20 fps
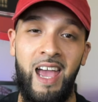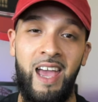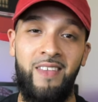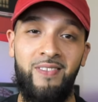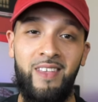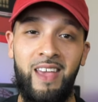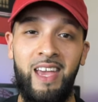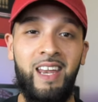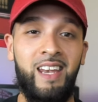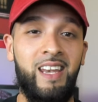
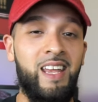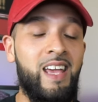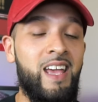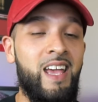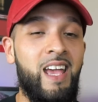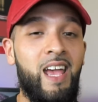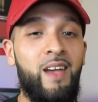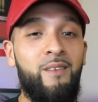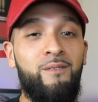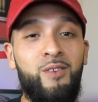And then
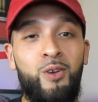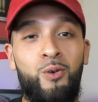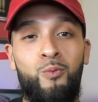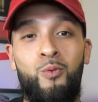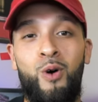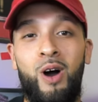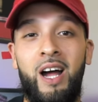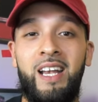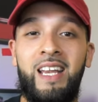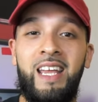if you
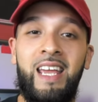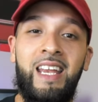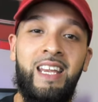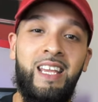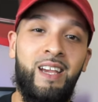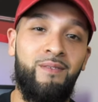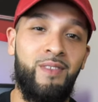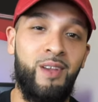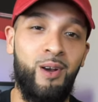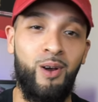want
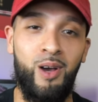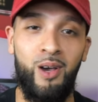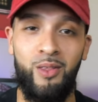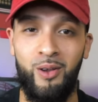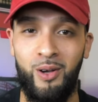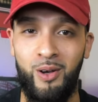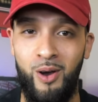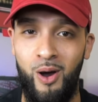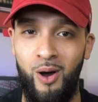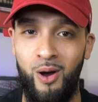any of their
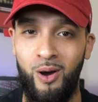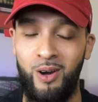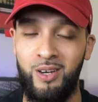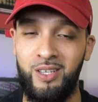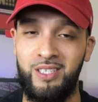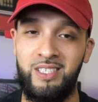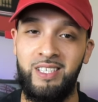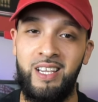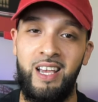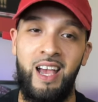other
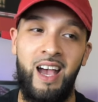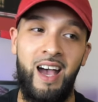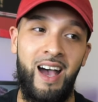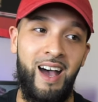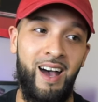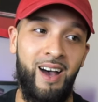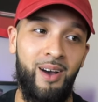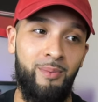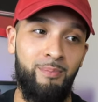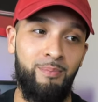cards,
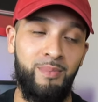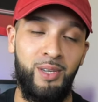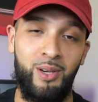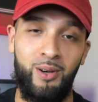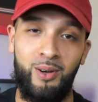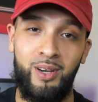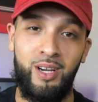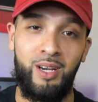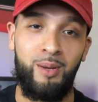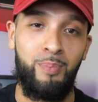
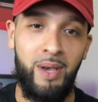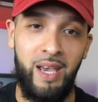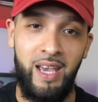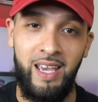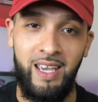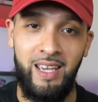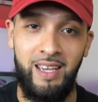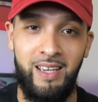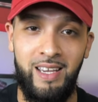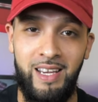you're gonna
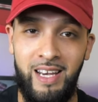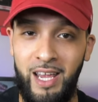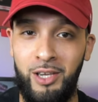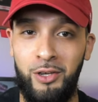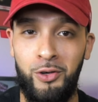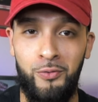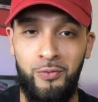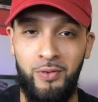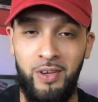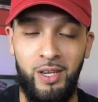pay an
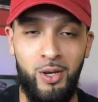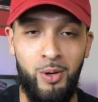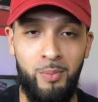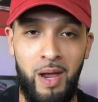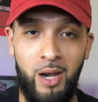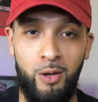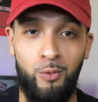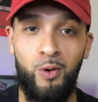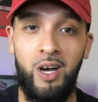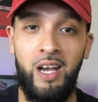annual fee no
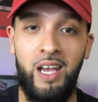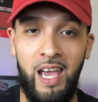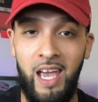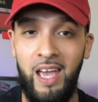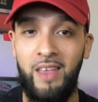matter what.